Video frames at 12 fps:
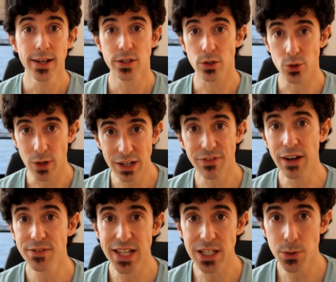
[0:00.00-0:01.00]
So
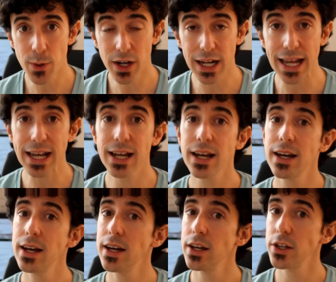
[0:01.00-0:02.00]
25 cents per click,
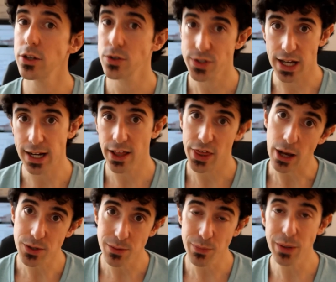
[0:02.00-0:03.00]
you send
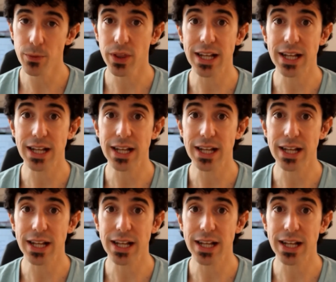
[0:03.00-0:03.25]
1,000 people,